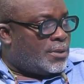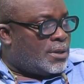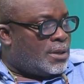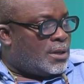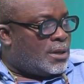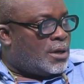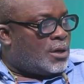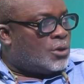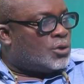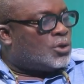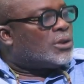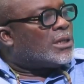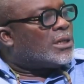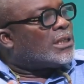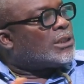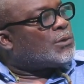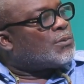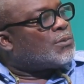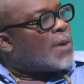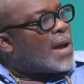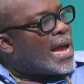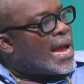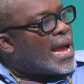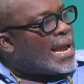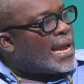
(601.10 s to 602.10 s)
So that's
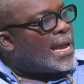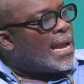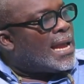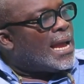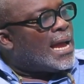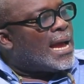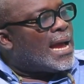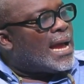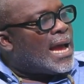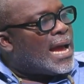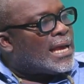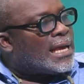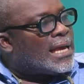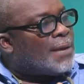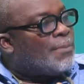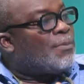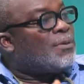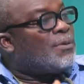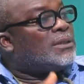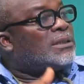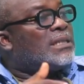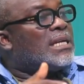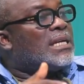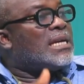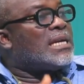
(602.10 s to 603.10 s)
why I keep on
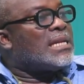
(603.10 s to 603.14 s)
saying